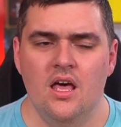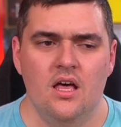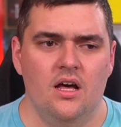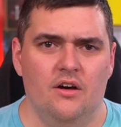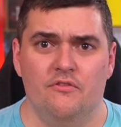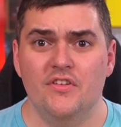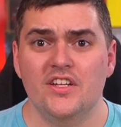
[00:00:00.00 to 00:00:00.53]

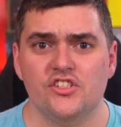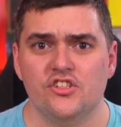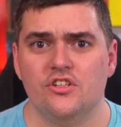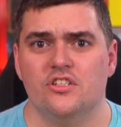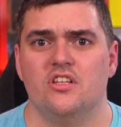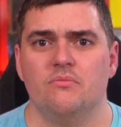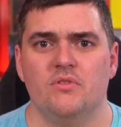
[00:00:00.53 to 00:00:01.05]
Avenger or
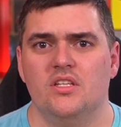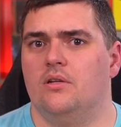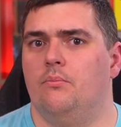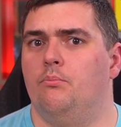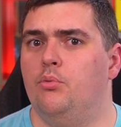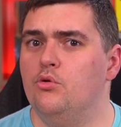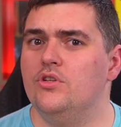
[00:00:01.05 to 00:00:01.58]
something to
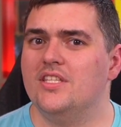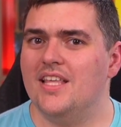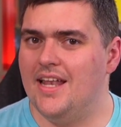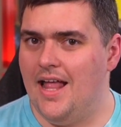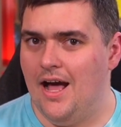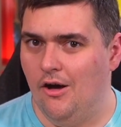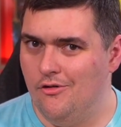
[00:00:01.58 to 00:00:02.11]
boost that
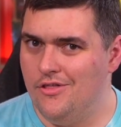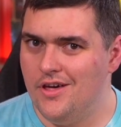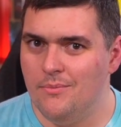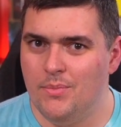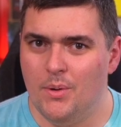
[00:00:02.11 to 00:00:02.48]
health up,